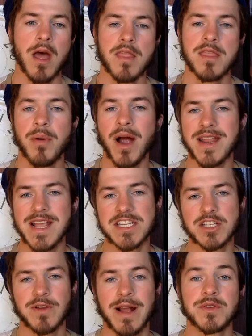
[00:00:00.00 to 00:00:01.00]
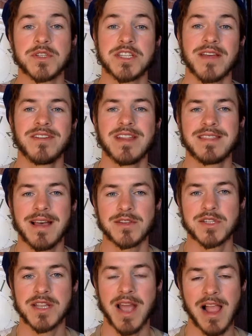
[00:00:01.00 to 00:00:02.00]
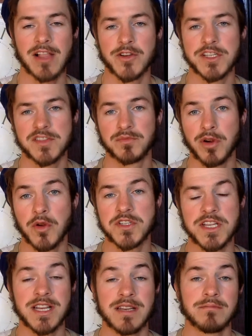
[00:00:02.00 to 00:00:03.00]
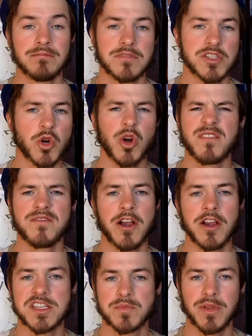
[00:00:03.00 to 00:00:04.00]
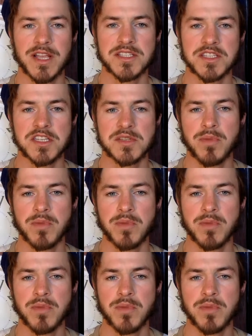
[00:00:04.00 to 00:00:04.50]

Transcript: The body has around 70,000 calories of protein stored in various places,